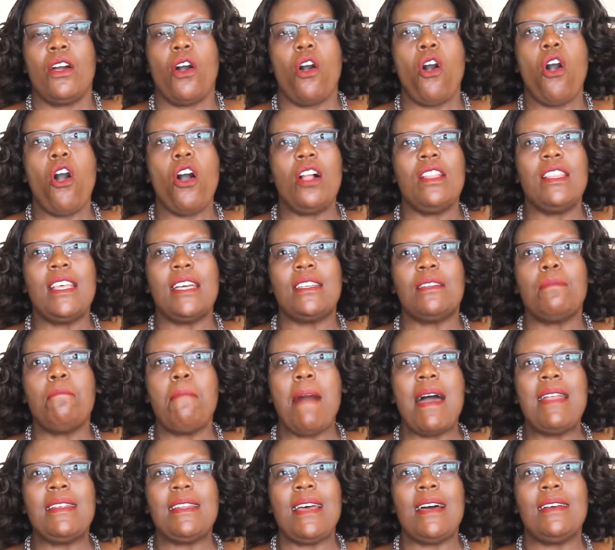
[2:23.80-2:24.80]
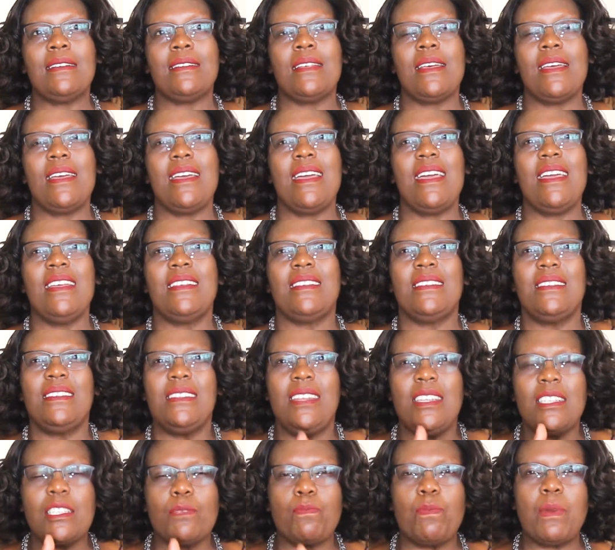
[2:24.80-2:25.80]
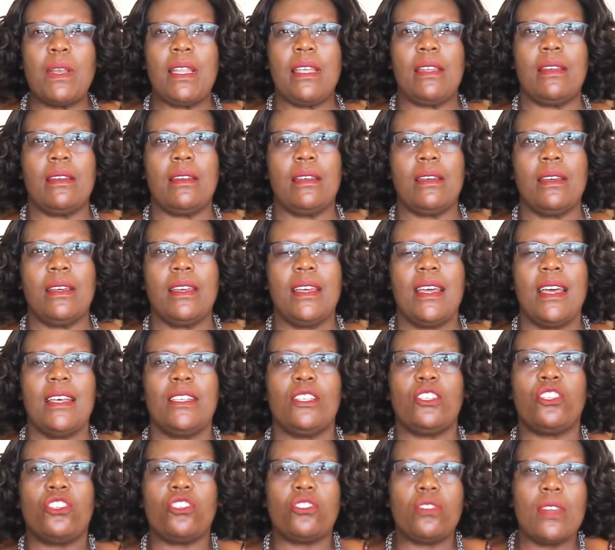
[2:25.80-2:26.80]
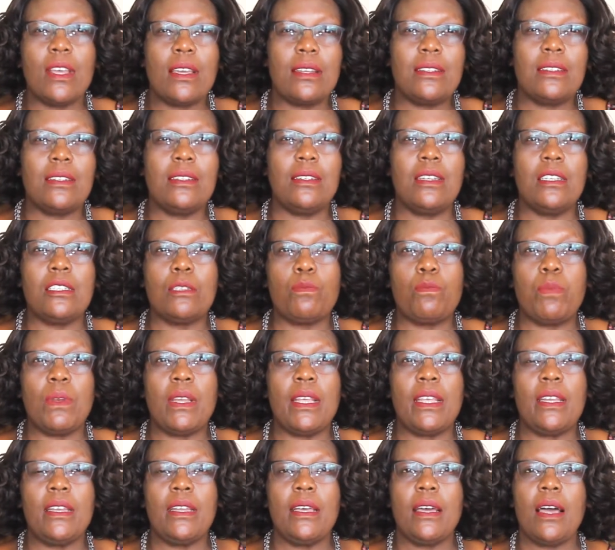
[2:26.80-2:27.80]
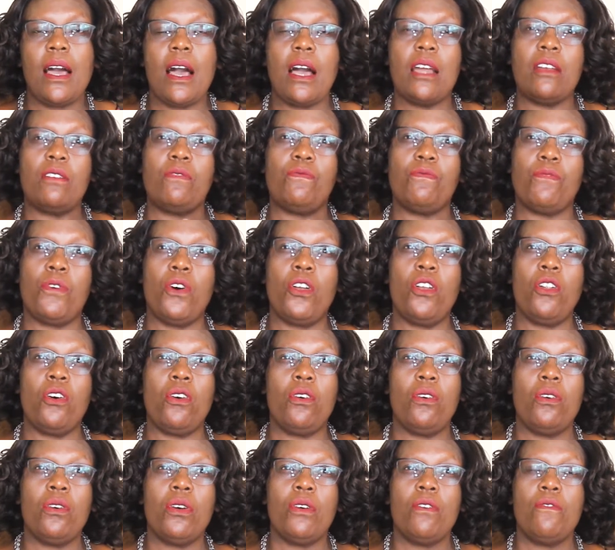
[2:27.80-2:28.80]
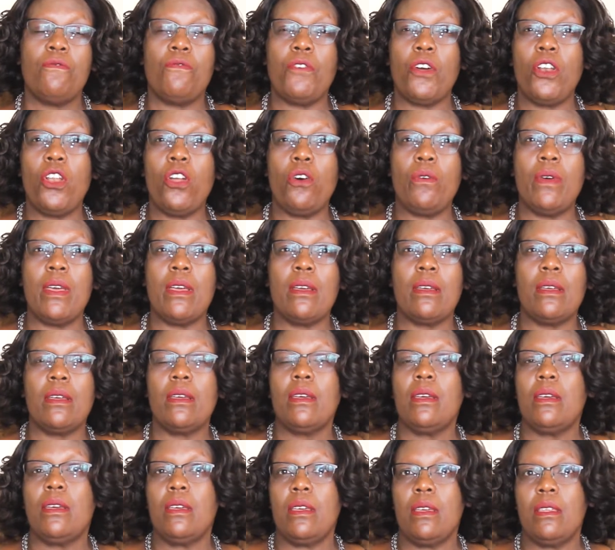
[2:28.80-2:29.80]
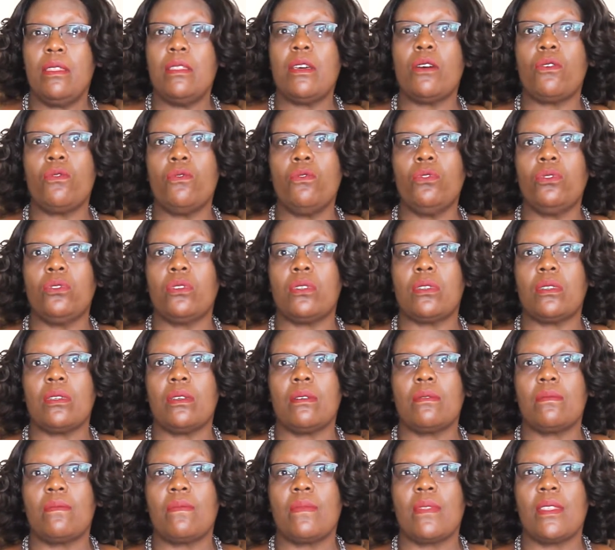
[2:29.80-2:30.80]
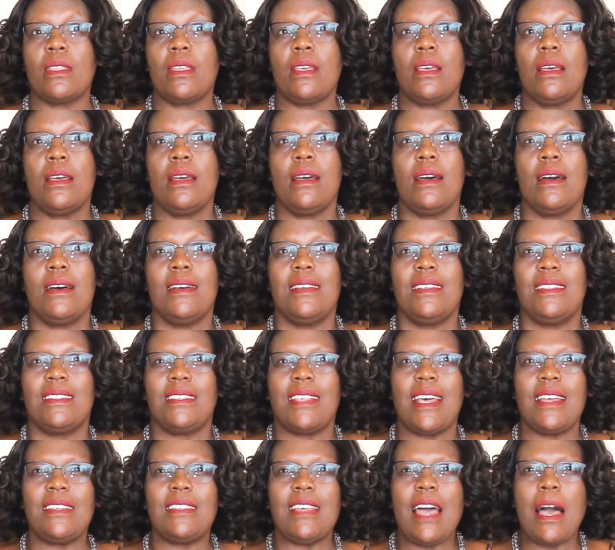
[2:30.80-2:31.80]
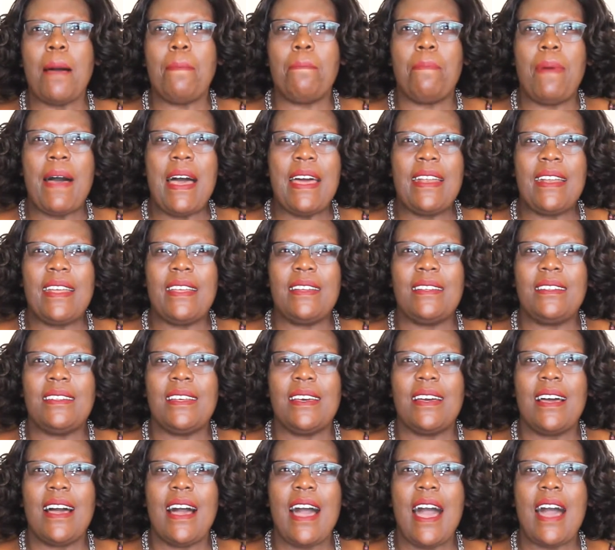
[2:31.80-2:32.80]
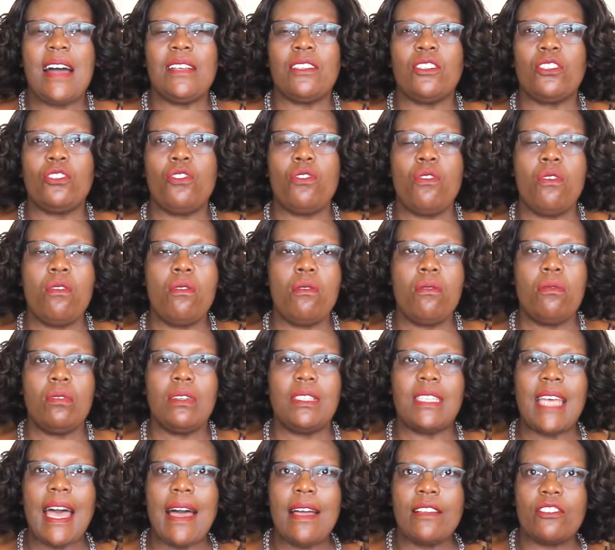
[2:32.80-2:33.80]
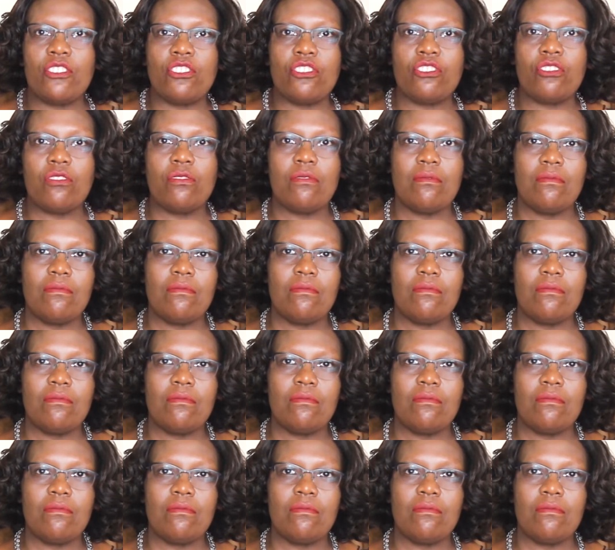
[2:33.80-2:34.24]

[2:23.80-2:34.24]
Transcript: All that matters is discipline, strict discipline, and following the rules. Such a parent has no touch